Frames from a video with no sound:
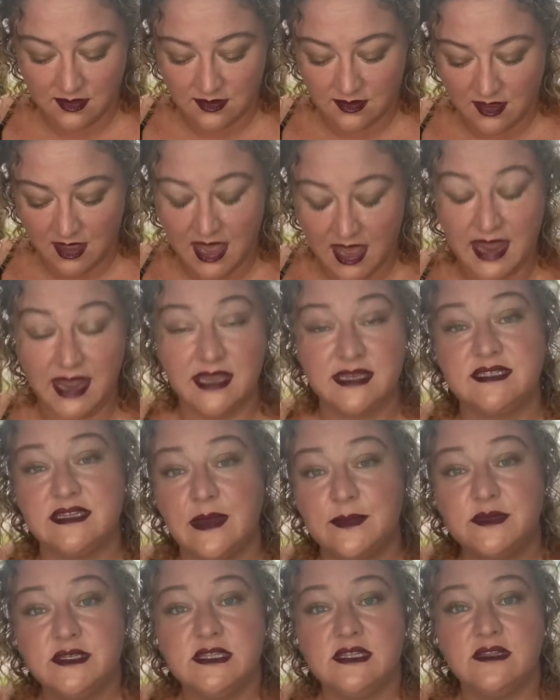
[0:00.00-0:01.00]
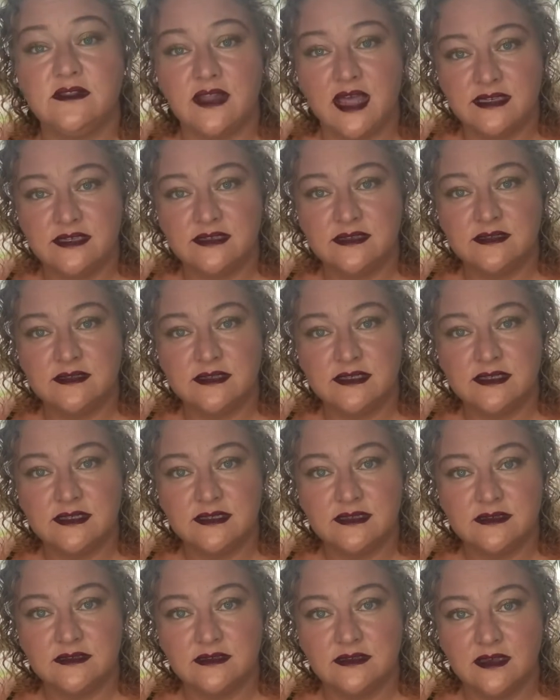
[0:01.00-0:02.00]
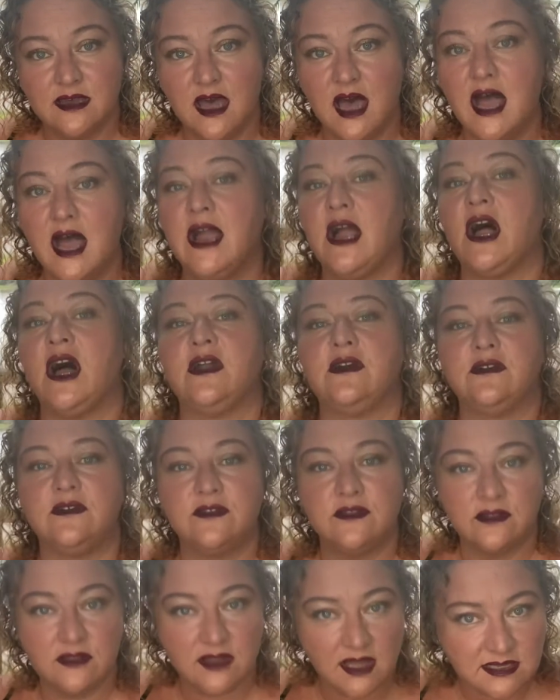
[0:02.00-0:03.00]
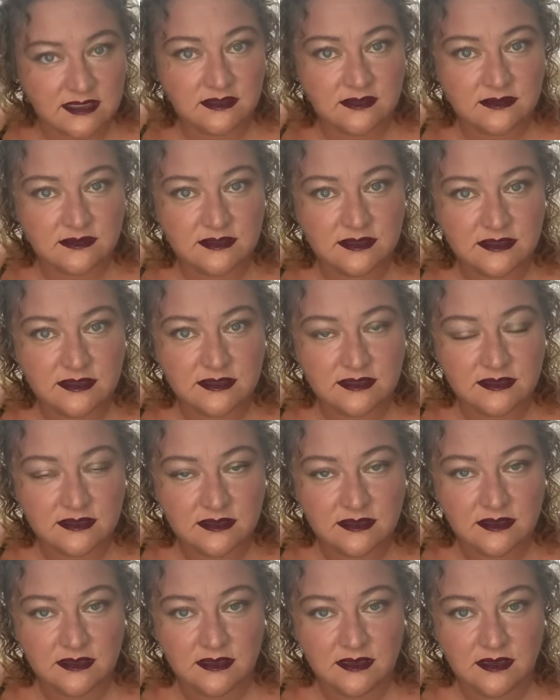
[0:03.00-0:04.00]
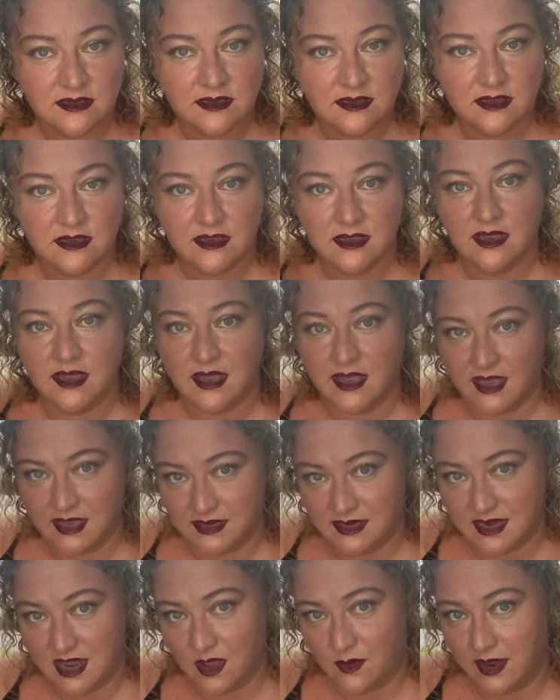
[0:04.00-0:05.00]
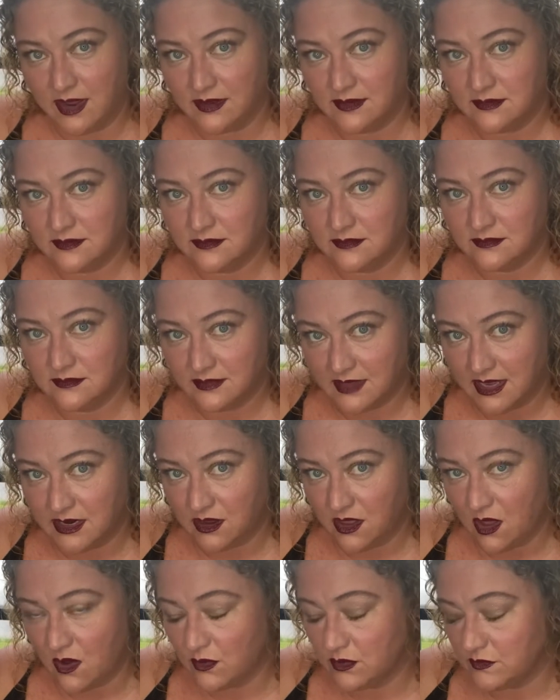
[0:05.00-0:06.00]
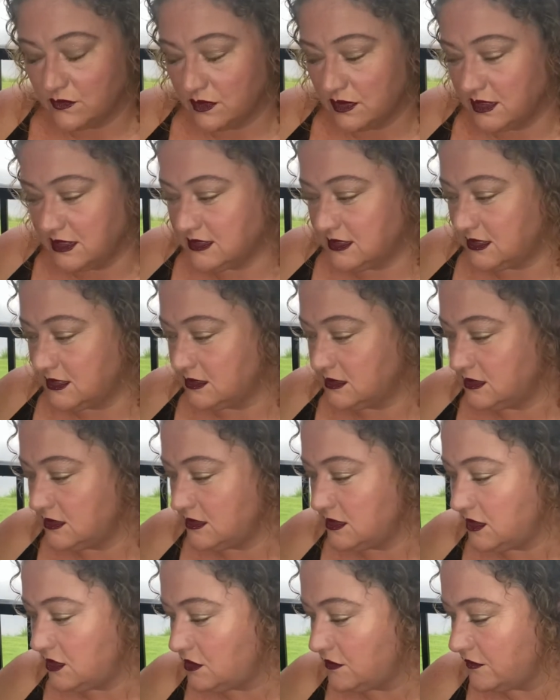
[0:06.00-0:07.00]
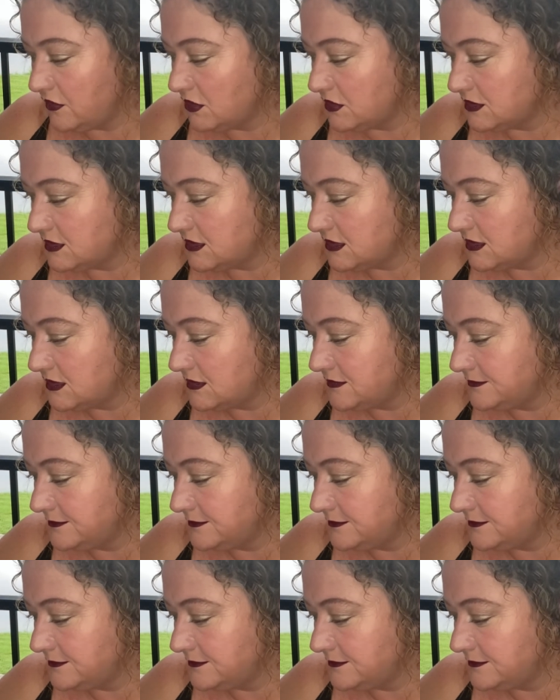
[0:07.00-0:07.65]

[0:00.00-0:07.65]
I accept the lessons, I honor the lessons, and now I let it go and release it into the universe.